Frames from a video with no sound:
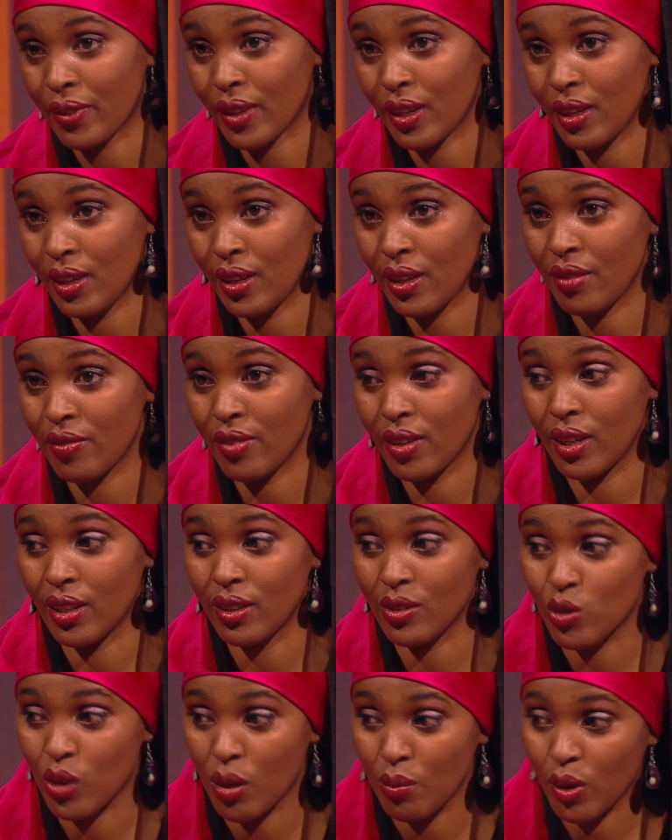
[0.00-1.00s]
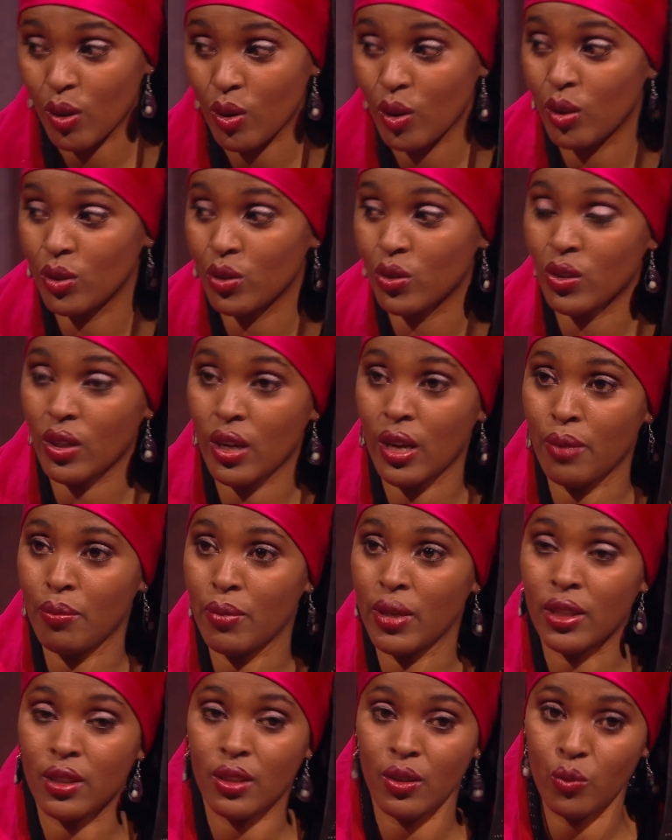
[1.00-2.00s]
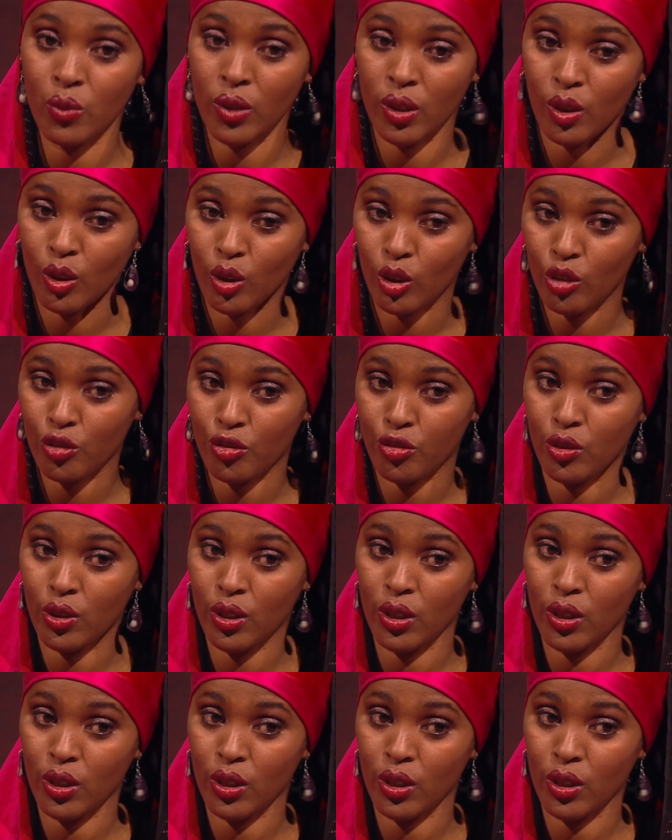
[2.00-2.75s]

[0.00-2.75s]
living in Drumcondra and meeting with a lot of